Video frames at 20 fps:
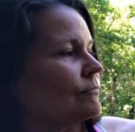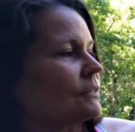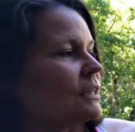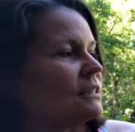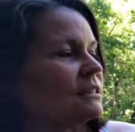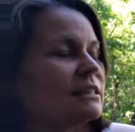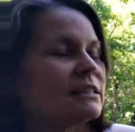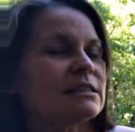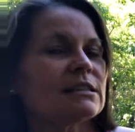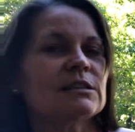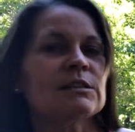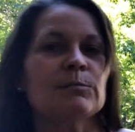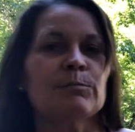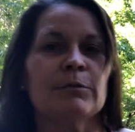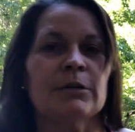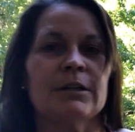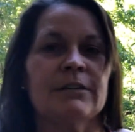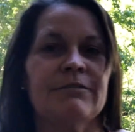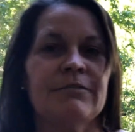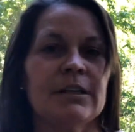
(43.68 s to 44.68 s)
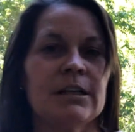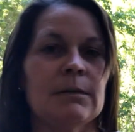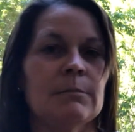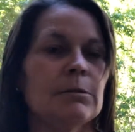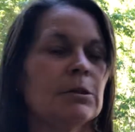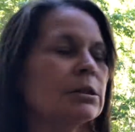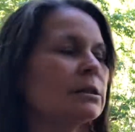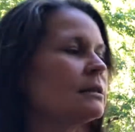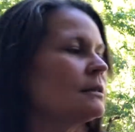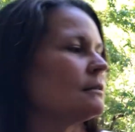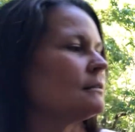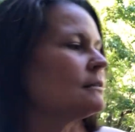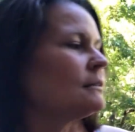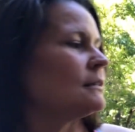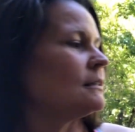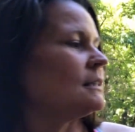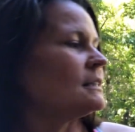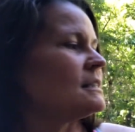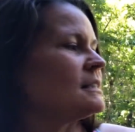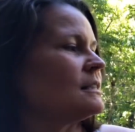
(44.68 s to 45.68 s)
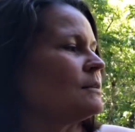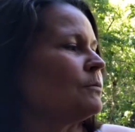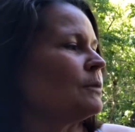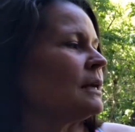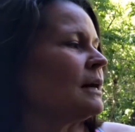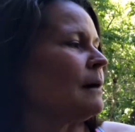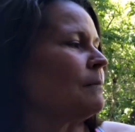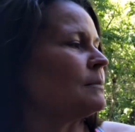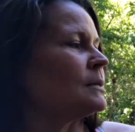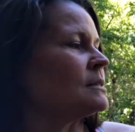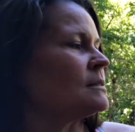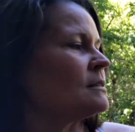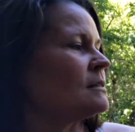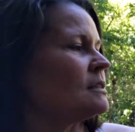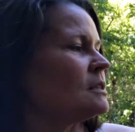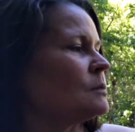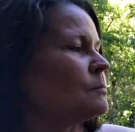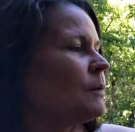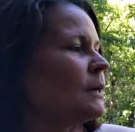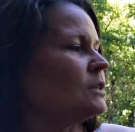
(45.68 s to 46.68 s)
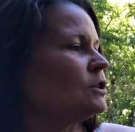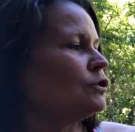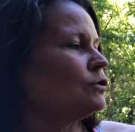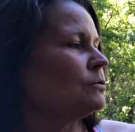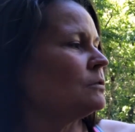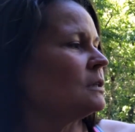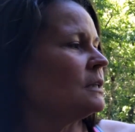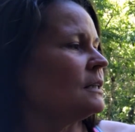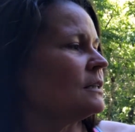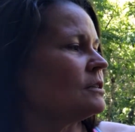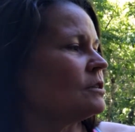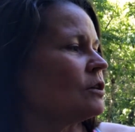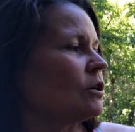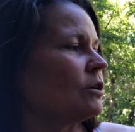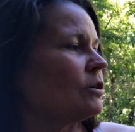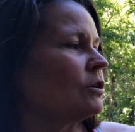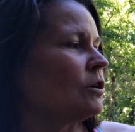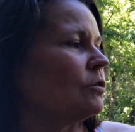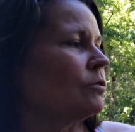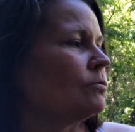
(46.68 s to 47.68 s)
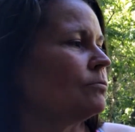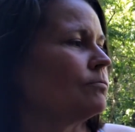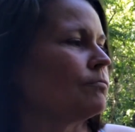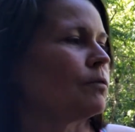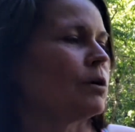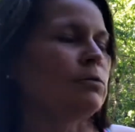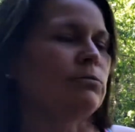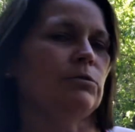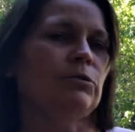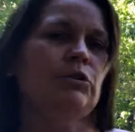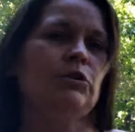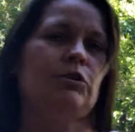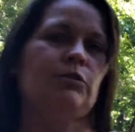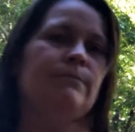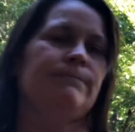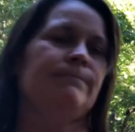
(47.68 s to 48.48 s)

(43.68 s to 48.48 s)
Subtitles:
This is a pretty funny book. Let's see what happens. This is by Julia Sarcone-Roach.